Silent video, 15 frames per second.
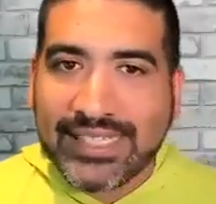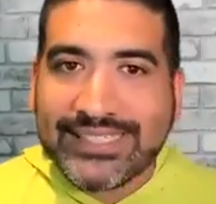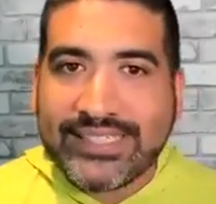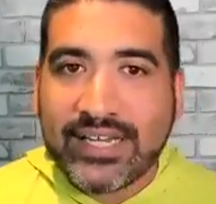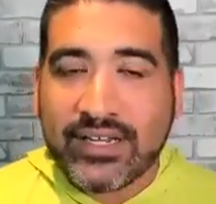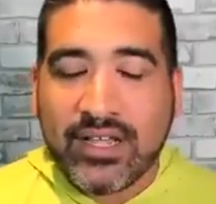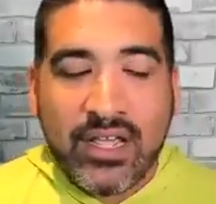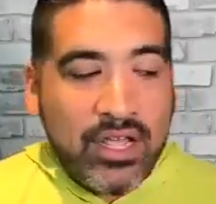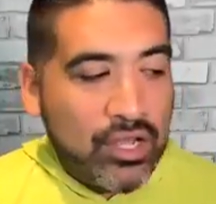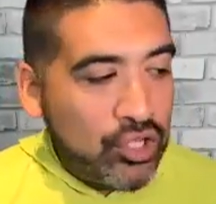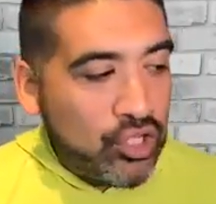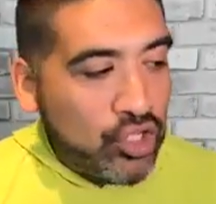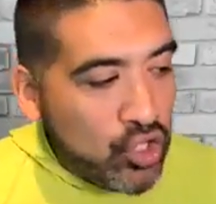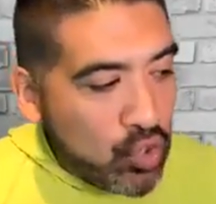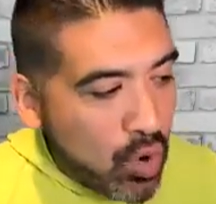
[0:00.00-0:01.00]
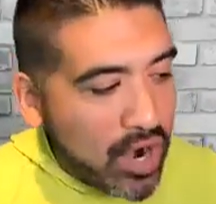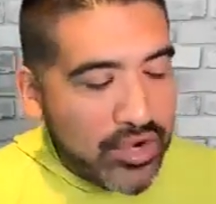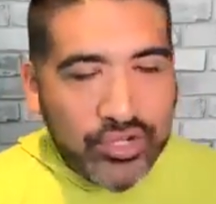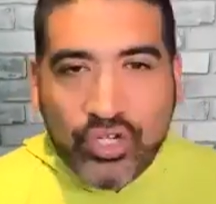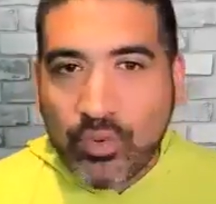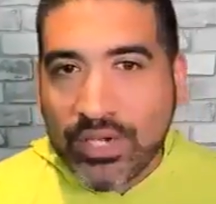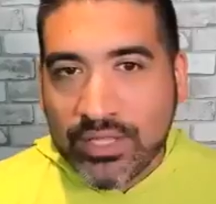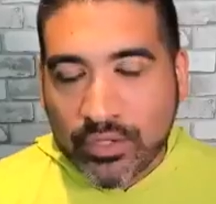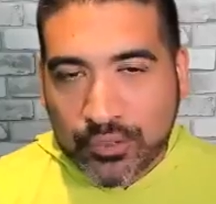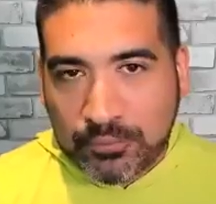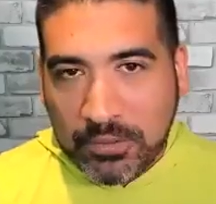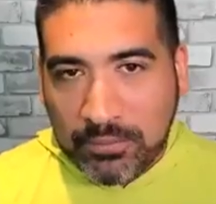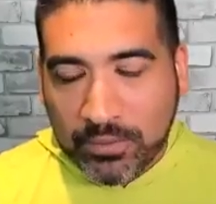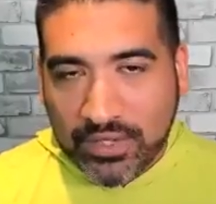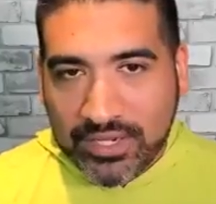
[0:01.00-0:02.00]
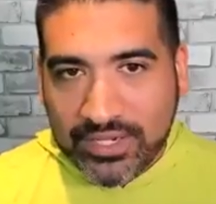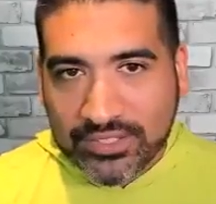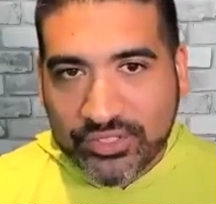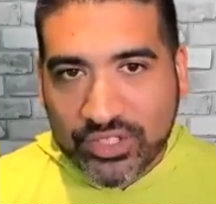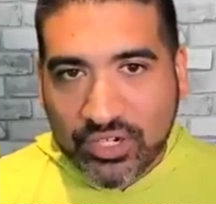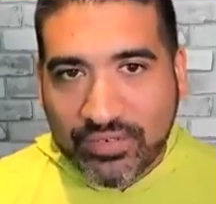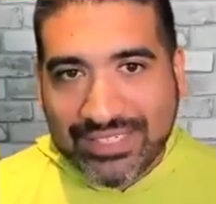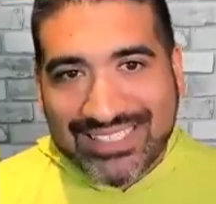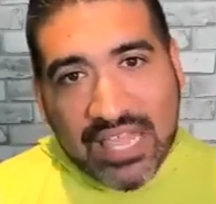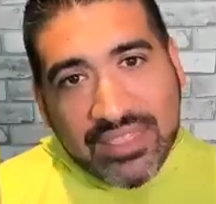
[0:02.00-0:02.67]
Listen, you are doing those people a disservice.